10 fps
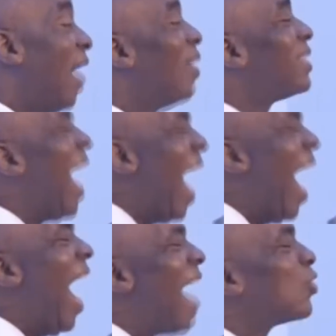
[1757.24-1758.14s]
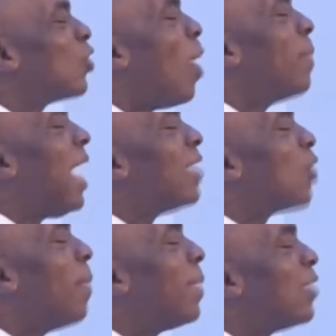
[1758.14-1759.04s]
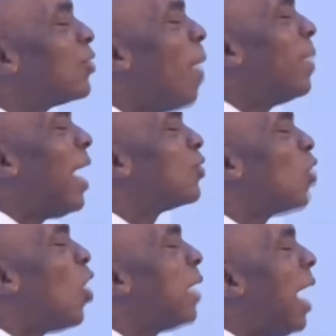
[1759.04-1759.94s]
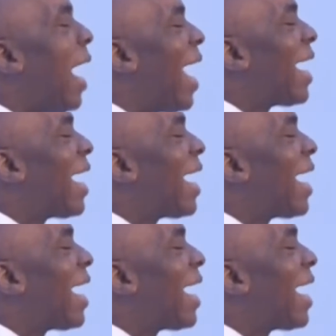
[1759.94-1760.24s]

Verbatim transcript: God say, ah, stop that, stop that, stop that, stop that. I